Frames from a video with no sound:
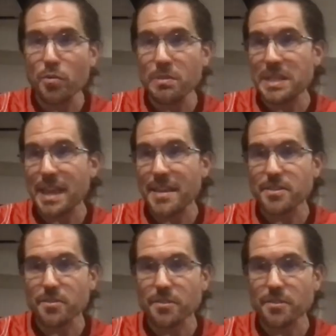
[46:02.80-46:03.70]
what the
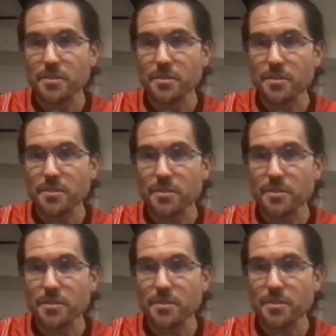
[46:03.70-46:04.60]
answer is, but I do know
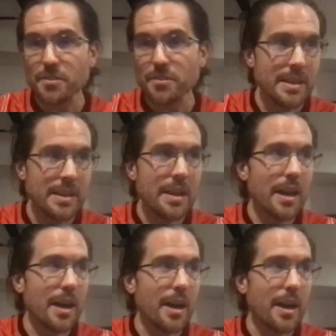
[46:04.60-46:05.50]

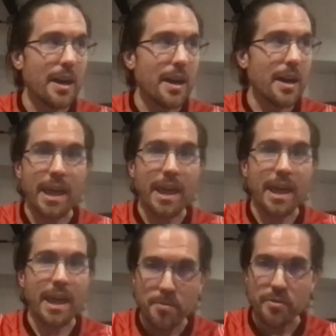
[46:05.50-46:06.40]
what we have to
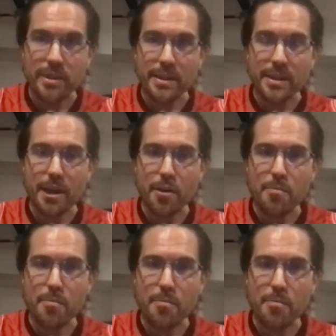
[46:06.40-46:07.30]
stop doing in
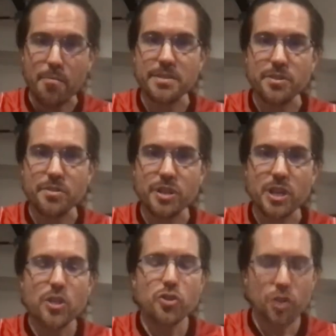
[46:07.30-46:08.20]
chiropractic research.
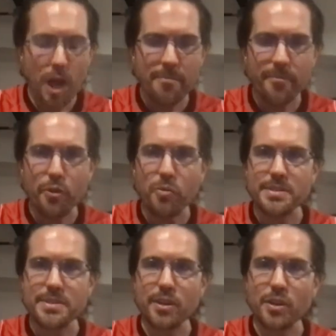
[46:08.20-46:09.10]
Stop
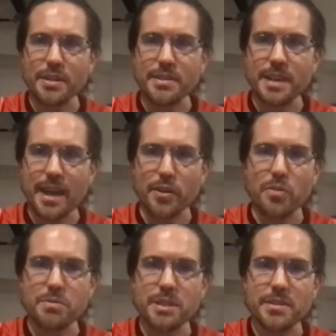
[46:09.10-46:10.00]
focusing on
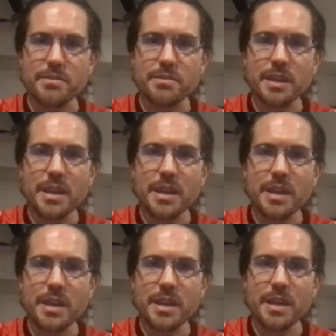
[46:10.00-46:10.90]
diagnoses.
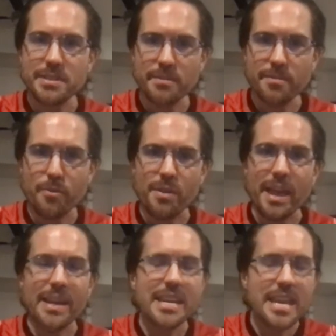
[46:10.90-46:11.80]
And the reason for
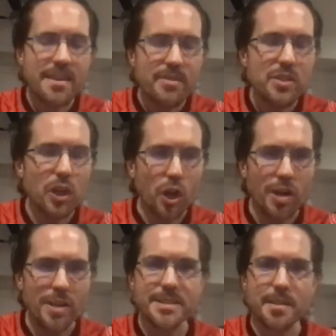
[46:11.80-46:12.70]
that, even the
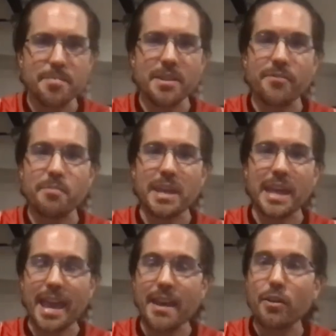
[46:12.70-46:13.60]
concept of
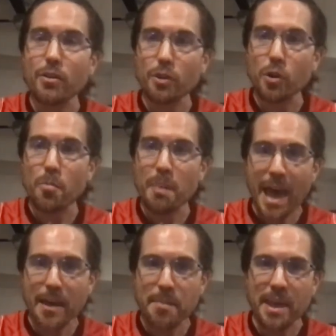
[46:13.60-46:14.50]
mechanical low
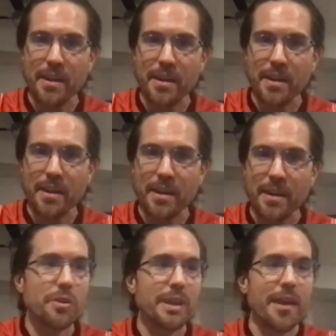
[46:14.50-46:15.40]
back pain,
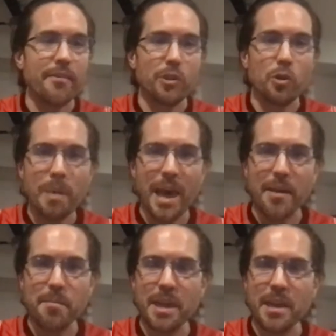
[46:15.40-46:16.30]
you can have low
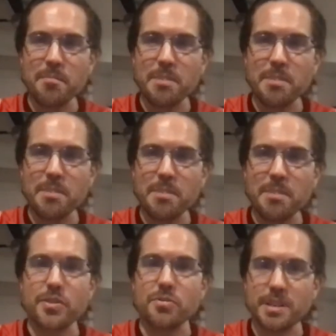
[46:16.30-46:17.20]
back pain
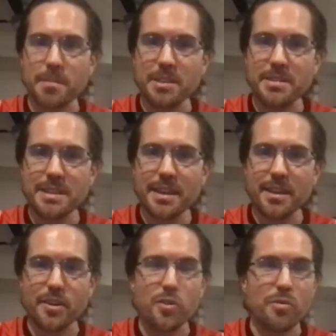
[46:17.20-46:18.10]
because you're subluxated,
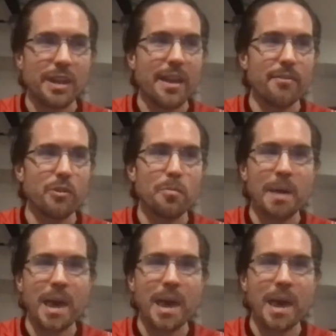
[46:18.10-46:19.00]
and you can have low
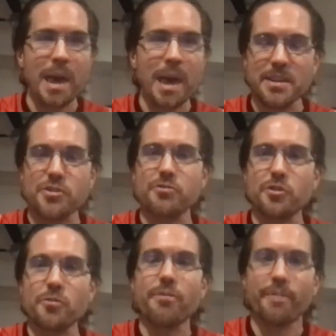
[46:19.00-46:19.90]
back pain because you're
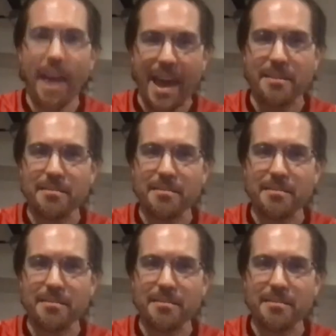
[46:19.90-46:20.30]
too fat.